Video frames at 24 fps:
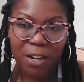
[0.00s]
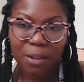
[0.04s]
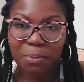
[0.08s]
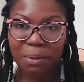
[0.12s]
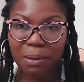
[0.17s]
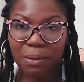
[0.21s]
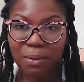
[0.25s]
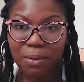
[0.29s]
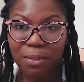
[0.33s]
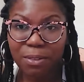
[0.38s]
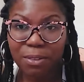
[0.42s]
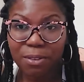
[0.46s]
to
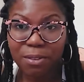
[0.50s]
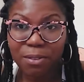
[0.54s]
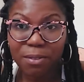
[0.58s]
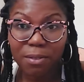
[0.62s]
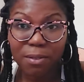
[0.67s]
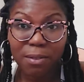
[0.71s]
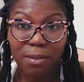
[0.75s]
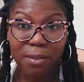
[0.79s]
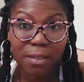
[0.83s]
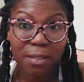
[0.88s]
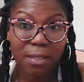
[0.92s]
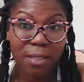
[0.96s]
be with you.
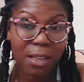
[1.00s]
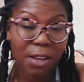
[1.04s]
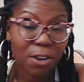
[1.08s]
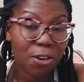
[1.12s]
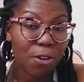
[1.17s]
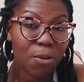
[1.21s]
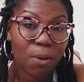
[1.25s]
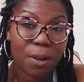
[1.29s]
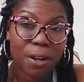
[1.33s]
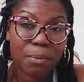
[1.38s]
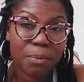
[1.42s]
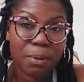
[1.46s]
They
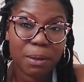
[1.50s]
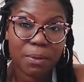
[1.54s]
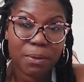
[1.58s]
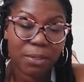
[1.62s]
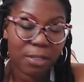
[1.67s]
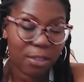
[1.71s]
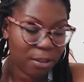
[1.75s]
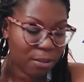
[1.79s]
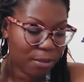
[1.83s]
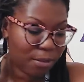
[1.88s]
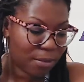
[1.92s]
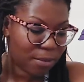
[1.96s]
don't want to be
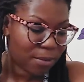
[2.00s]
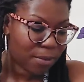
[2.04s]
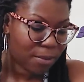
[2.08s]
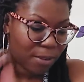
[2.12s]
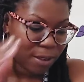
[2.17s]
with you.